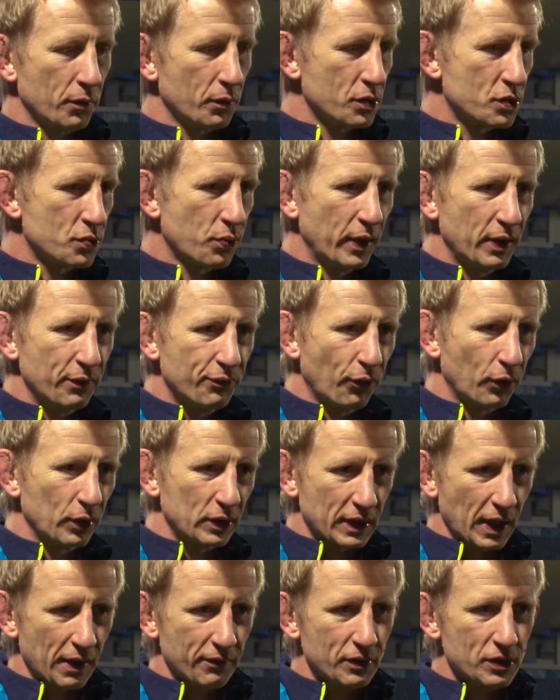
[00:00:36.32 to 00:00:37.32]
It was
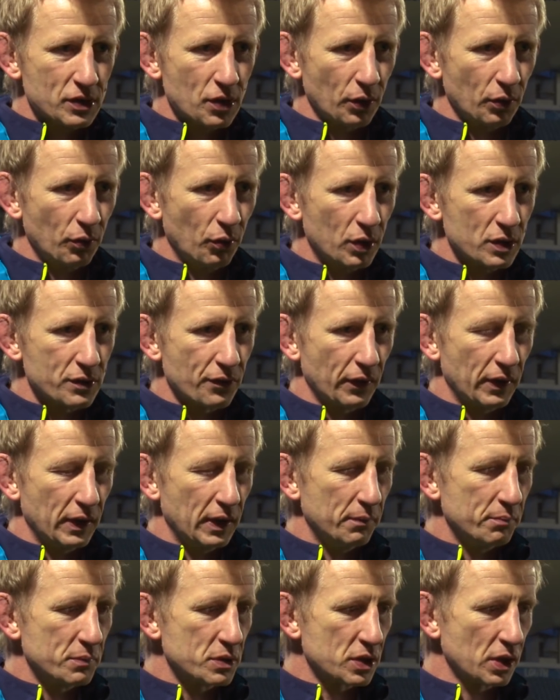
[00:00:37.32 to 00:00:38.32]
24/7, so he was for
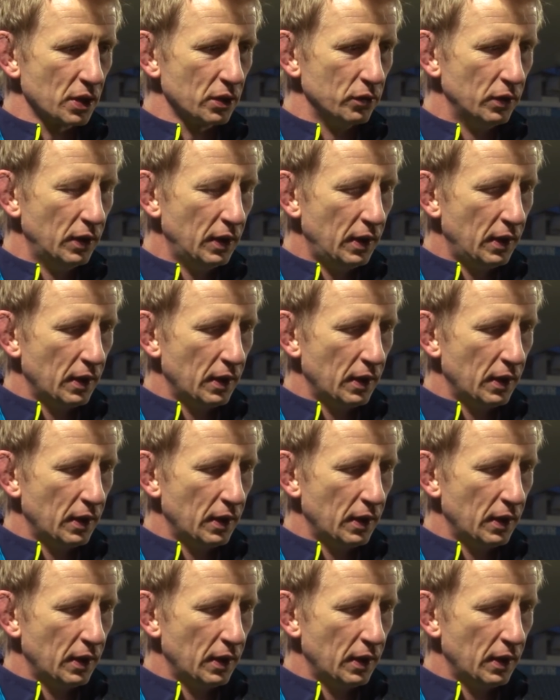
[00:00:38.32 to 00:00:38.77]
him. So,